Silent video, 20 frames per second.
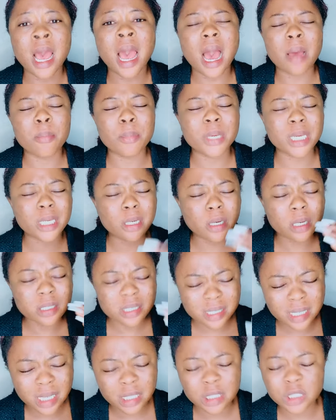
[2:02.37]
And may God
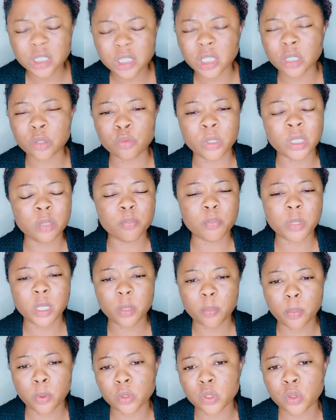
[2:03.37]
send genuine
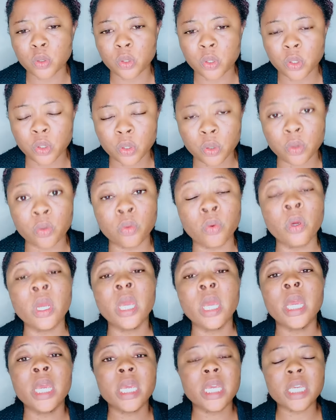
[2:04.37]
people to you
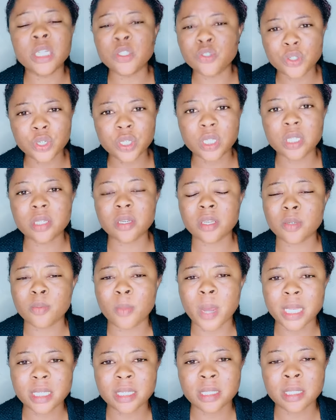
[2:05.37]
in Jesus'
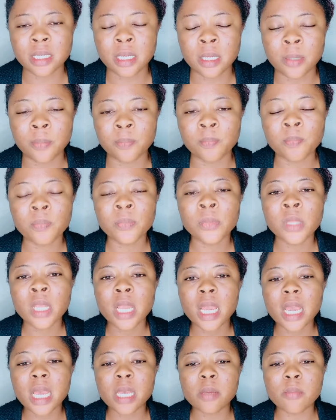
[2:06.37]
mighty name.
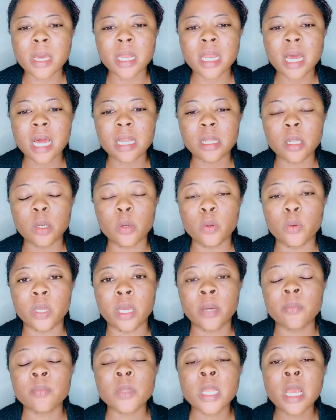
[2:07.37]
Amen.
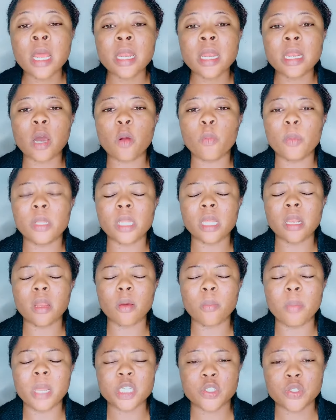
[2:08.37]
Hallelujah. Now may the Lord
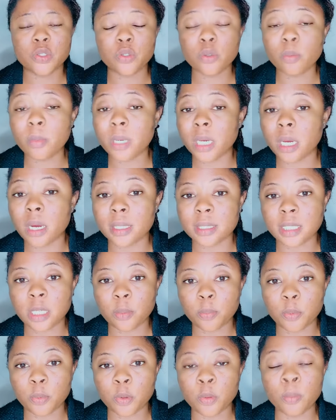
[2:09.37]
bless you. May God
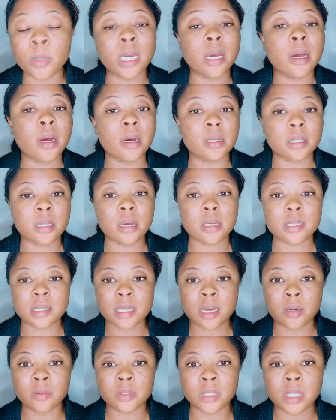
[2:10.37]
keep you. May God cause his
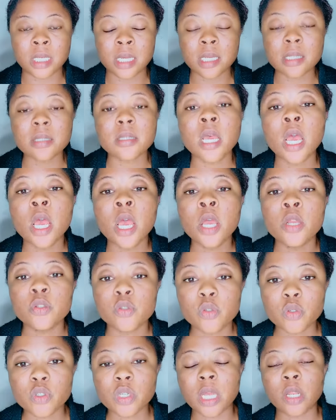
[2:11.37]
countenance to
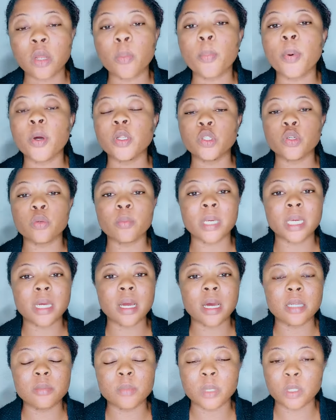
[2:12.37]
shine upon you. May
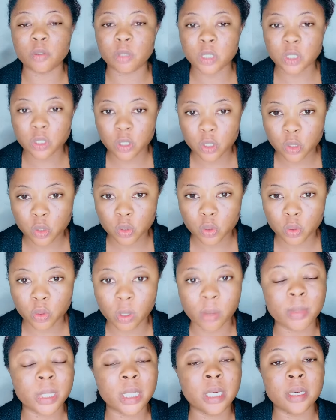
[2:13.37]
God be gracious to you.
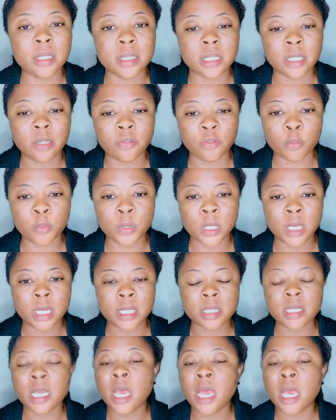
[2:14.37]
And may God give you peace
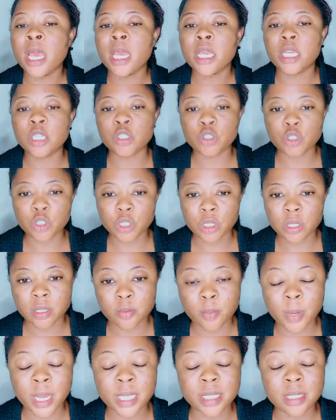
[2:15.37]
in Jesus'
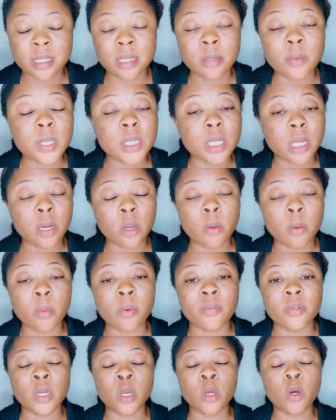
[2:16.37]
mighty name. The shalom of
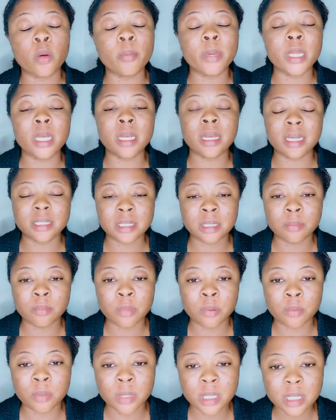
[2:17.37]
the Lord. May nothing
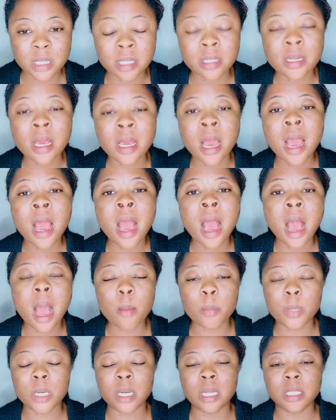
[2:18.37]
be missing. And
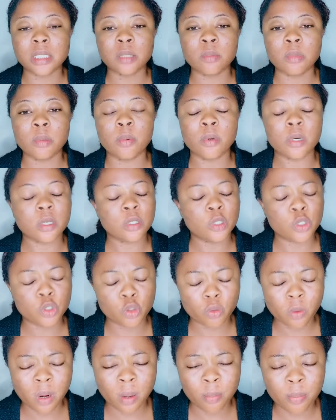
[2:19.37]
may nothing be broken.
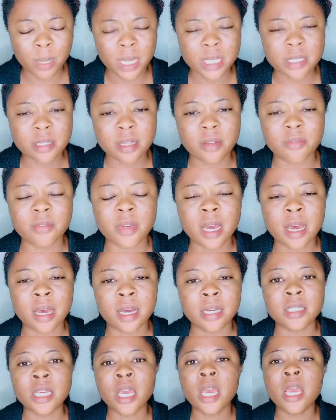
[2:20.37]
You are blessed of
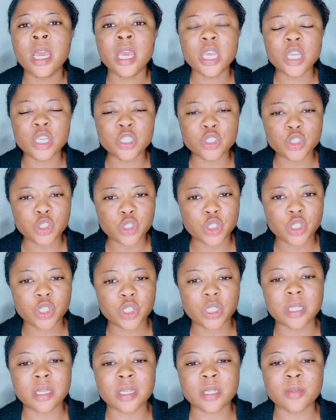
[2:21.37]
God in
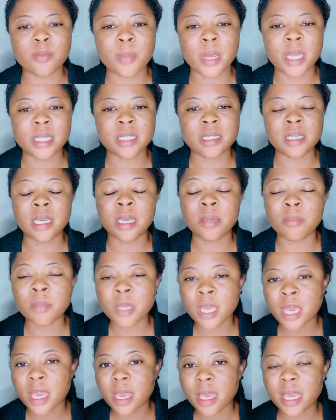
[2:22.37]
Jesus' mighty name.
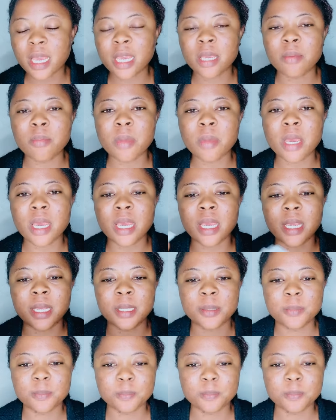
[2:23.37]
Amen.